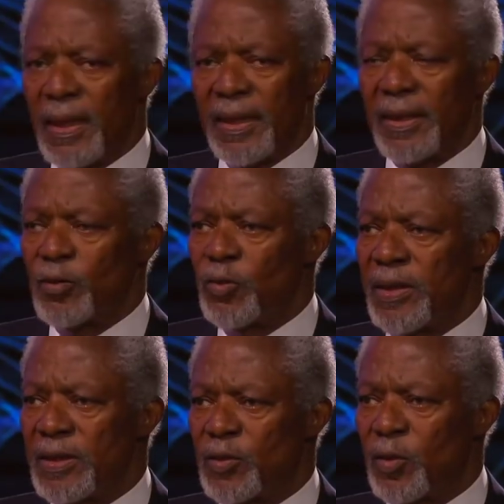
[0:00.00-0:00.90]
And I think
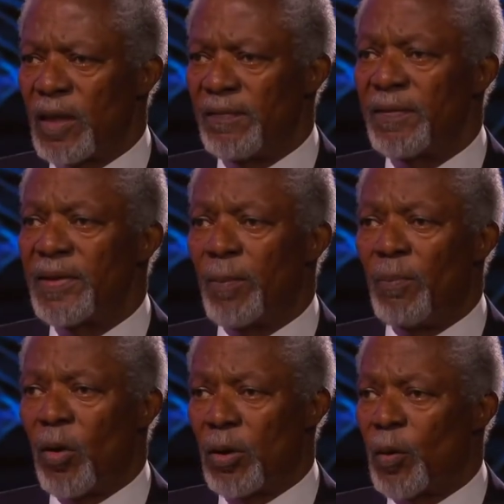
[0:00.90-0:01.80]
2012, the
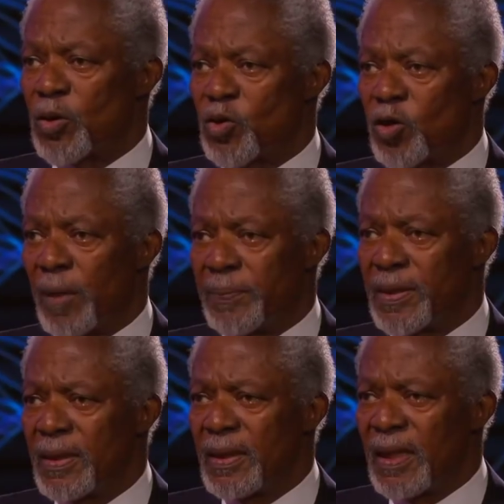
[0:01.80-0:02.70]
ball was
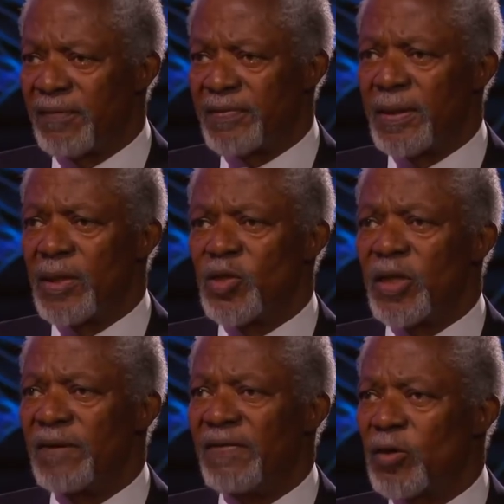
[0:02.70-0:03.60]
dropped after the
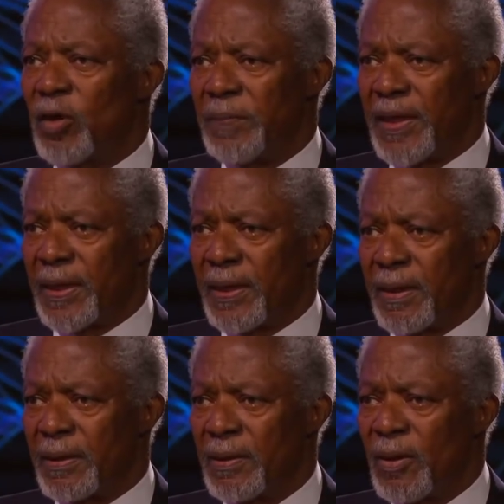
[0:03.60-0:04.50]
Geneva communique,